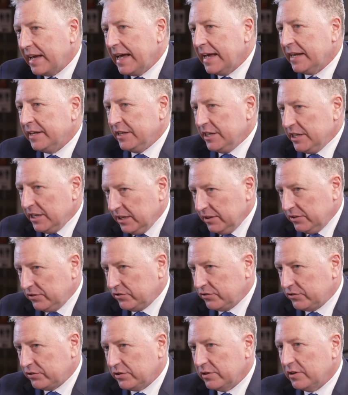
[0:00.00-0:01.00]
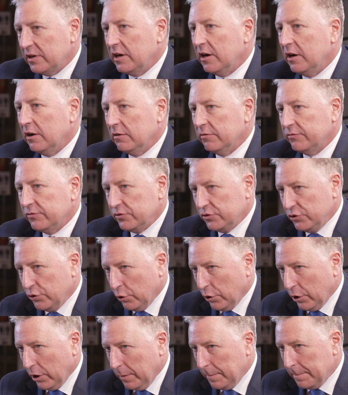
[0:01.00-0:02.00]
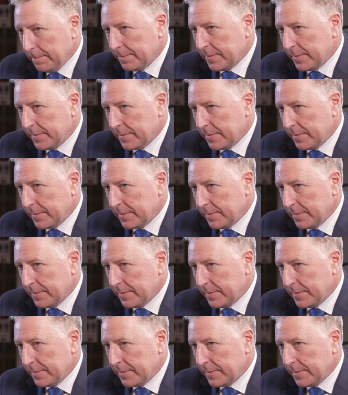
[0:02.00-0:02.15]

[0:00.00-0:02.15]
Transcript: and east of Europe